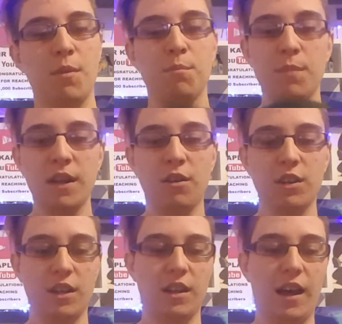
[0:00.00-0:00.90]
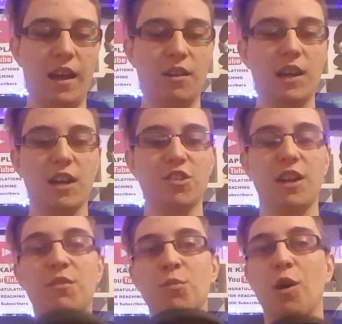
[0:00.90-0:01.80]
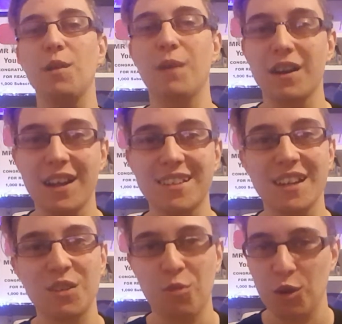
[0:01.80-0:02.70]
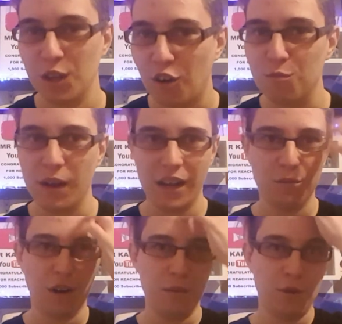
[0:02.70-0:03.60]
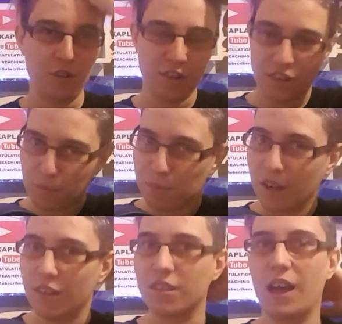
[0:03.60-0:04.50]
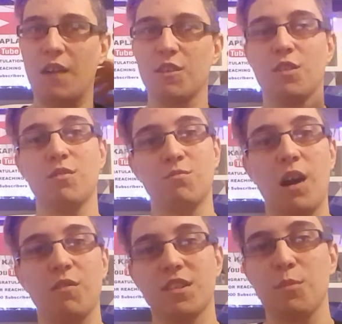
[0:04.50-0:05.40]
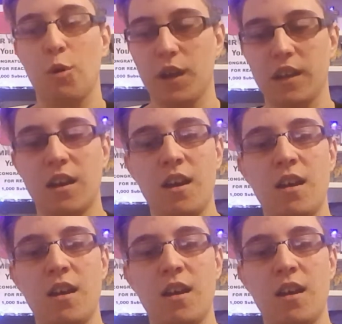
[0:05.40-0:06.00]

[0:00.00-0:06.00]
Me, on the other hand, I actually have to worry about headsets falling off my head when I purchase them because I have a rather small head.